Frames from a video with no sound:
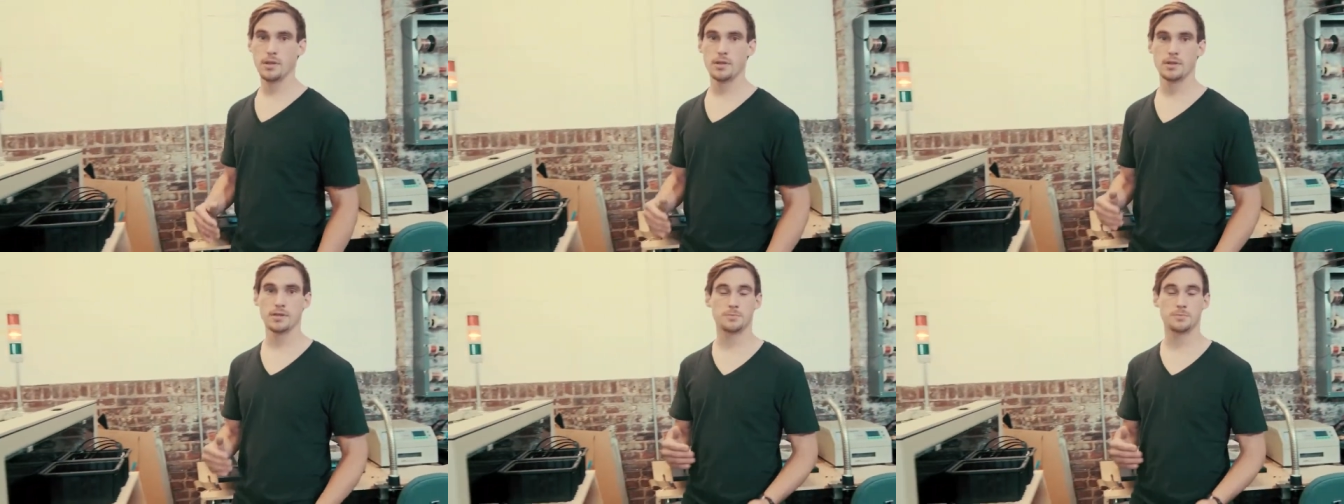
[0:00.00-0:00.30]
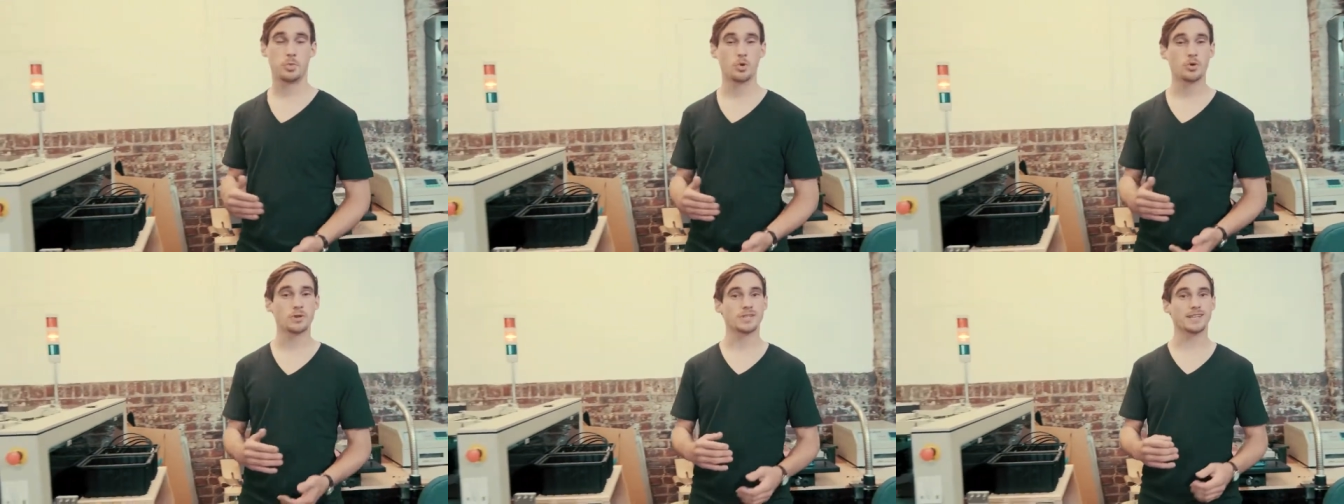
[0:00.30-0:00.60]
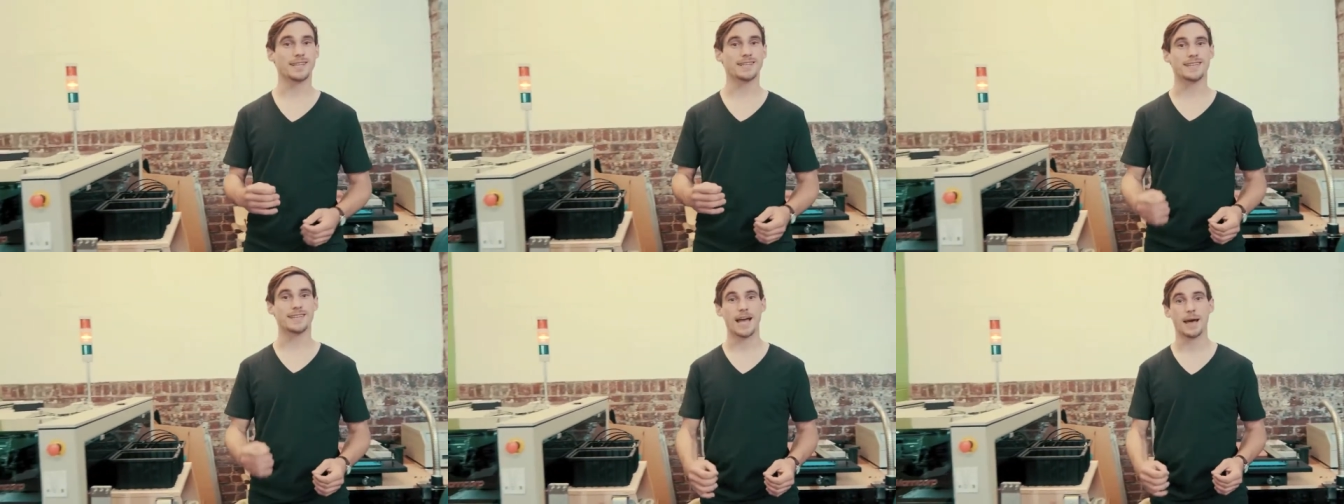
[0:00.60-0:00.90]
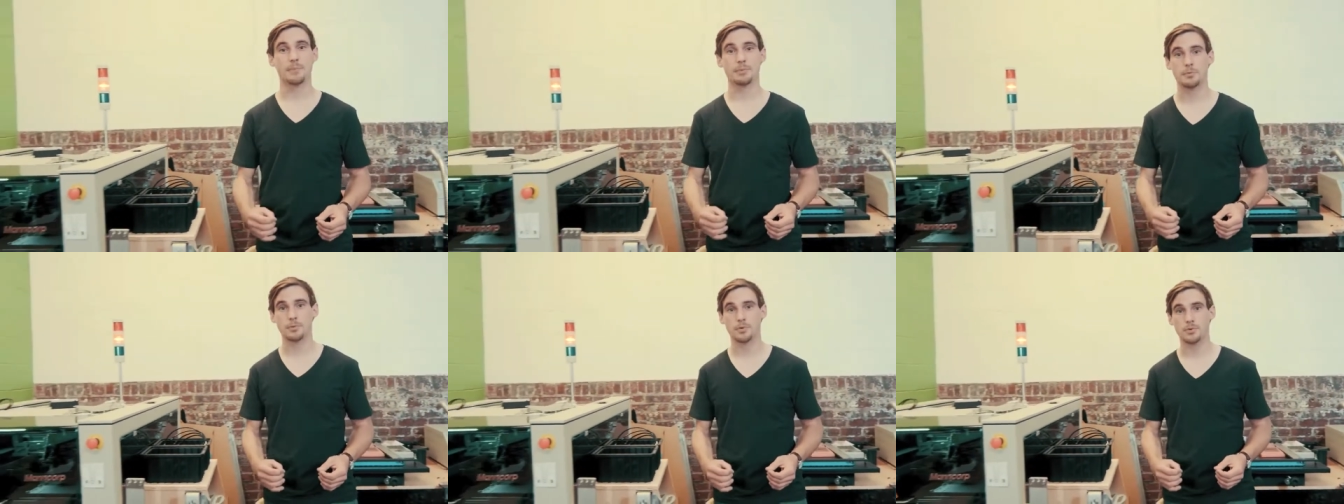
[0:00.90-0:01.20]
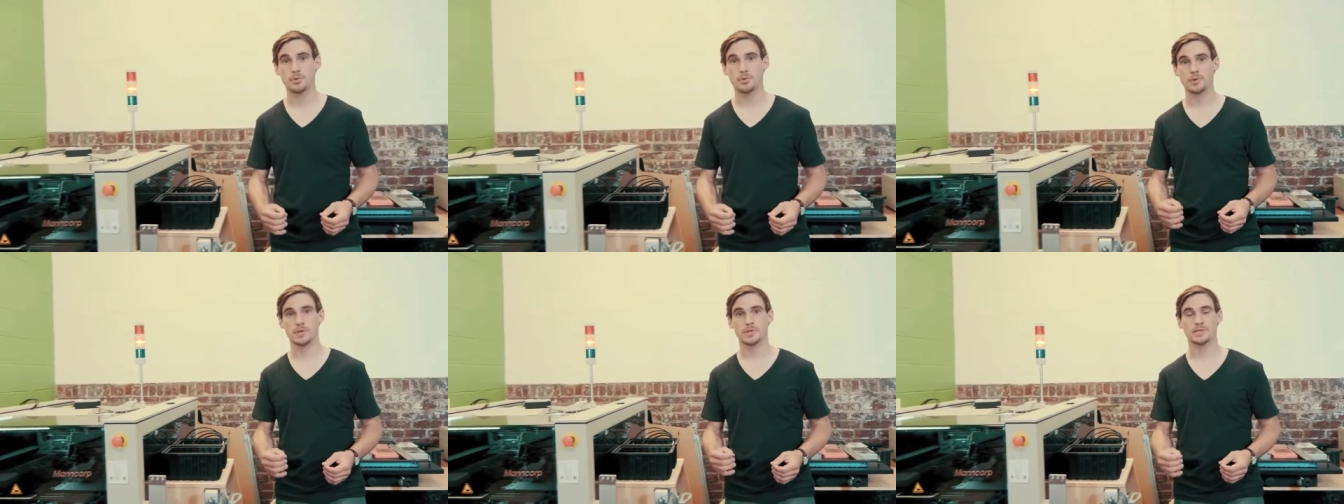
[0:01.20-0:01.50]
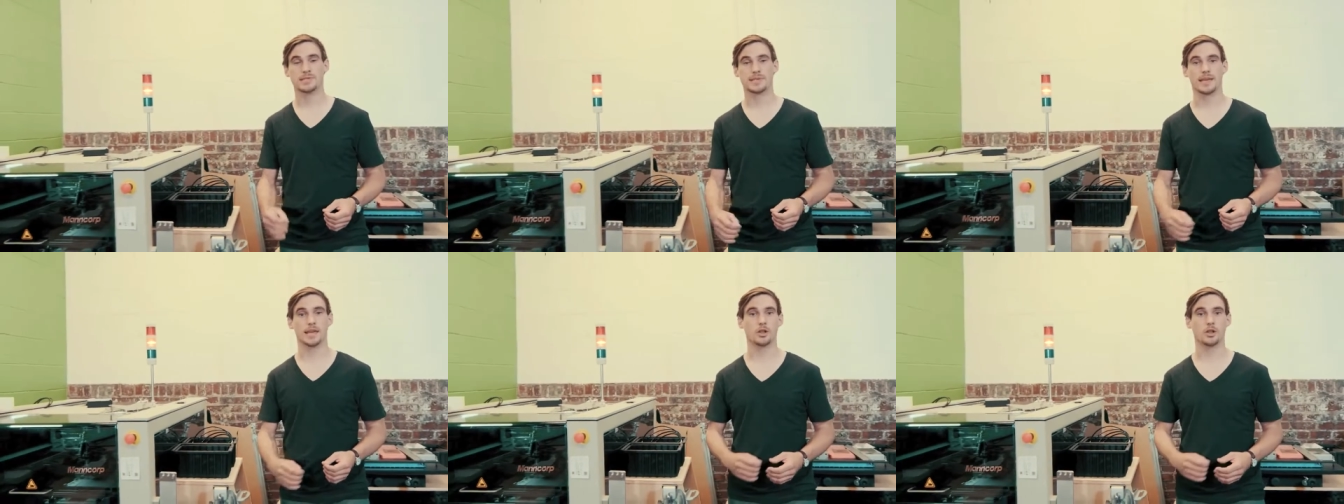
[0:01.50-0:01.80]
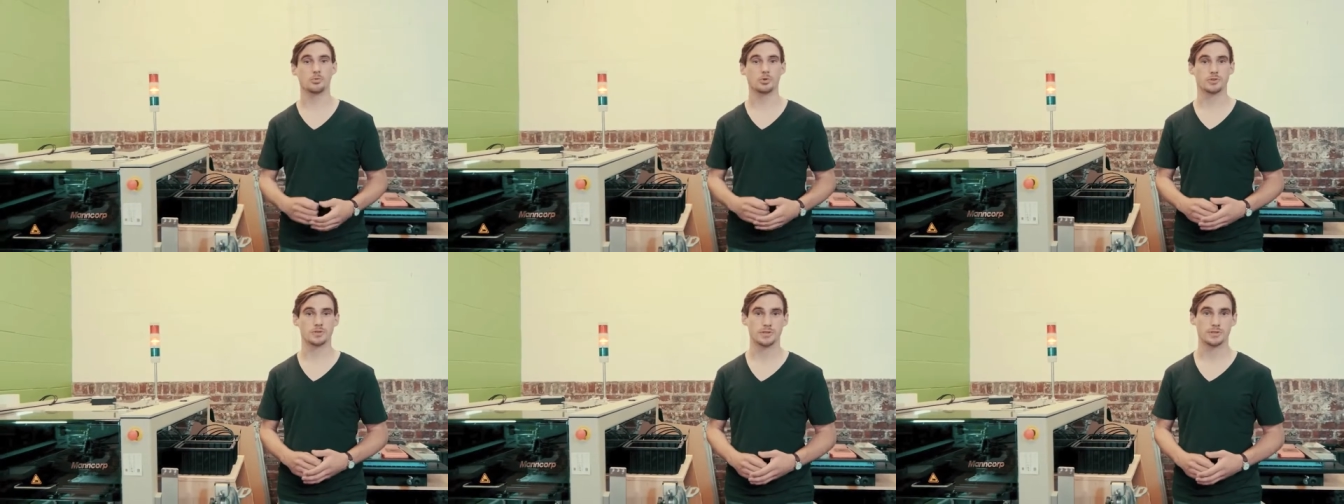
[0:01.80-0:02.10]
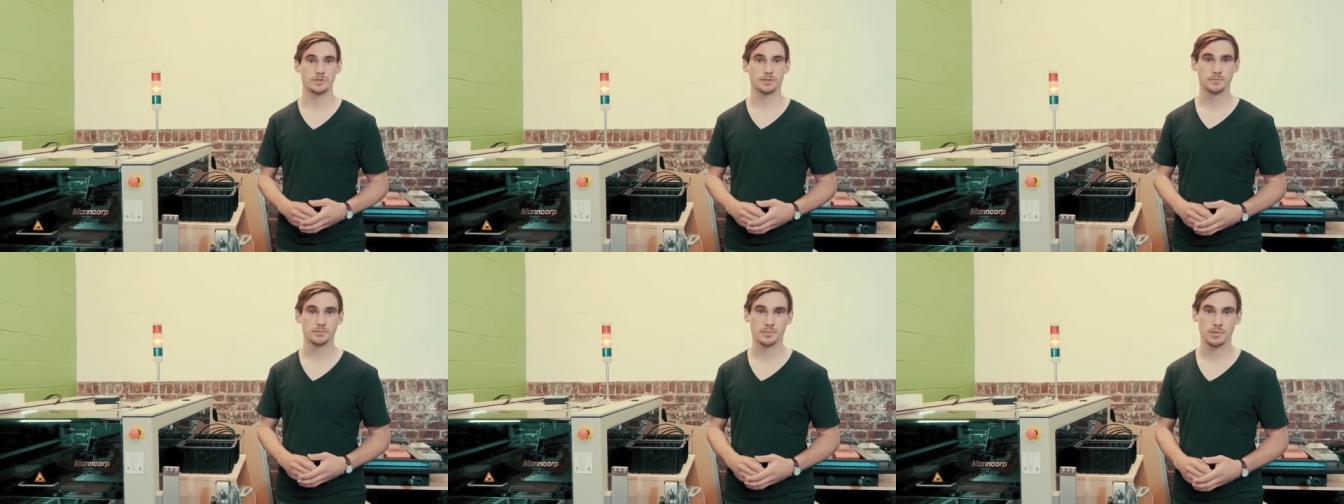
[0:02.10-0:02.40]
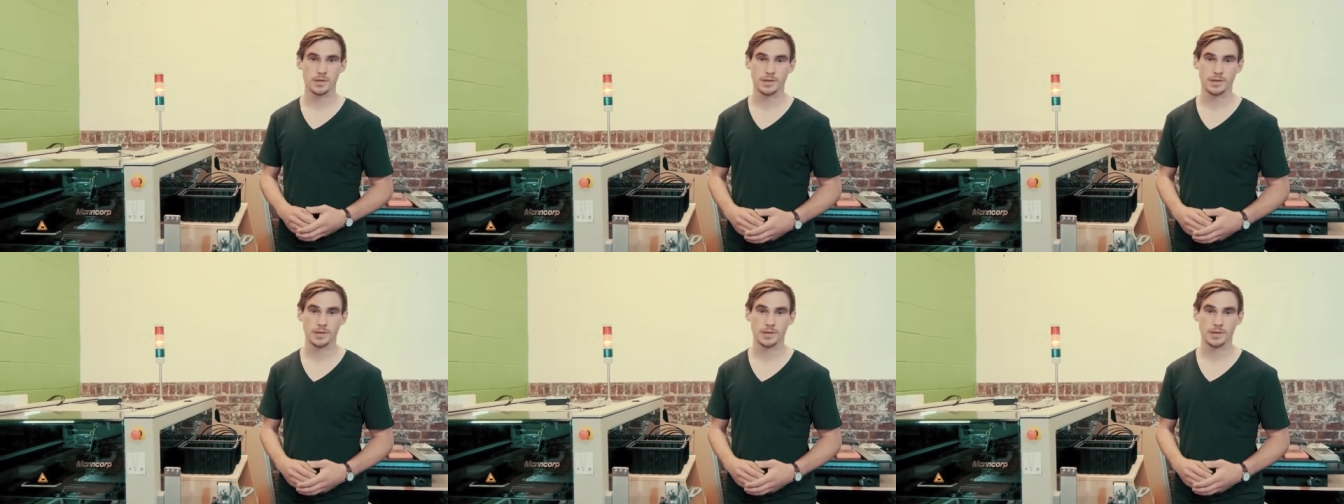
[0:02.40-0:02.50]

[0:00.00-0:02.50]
SPOR is an adaptable and scalable system.